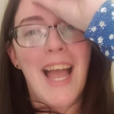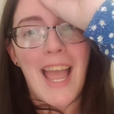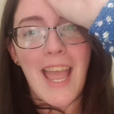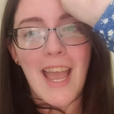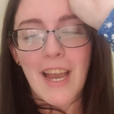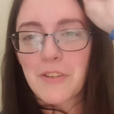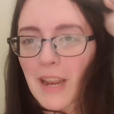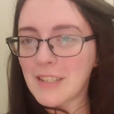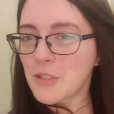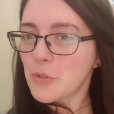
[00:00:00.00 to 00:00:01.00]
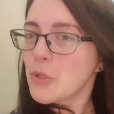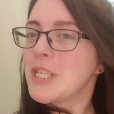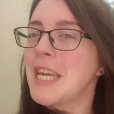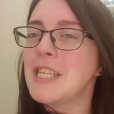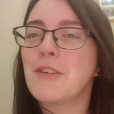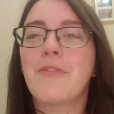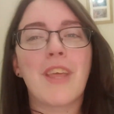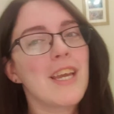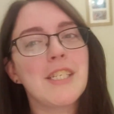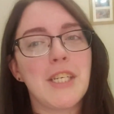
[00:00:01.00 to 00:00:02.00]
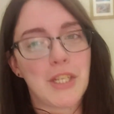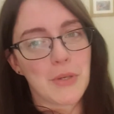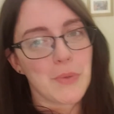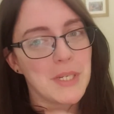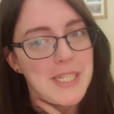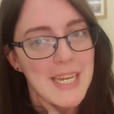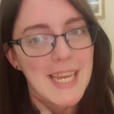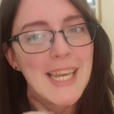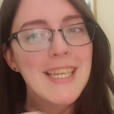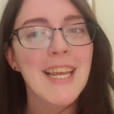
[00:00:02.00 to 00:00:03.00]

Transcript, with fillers: Uh, a grand old age of thirty-two today.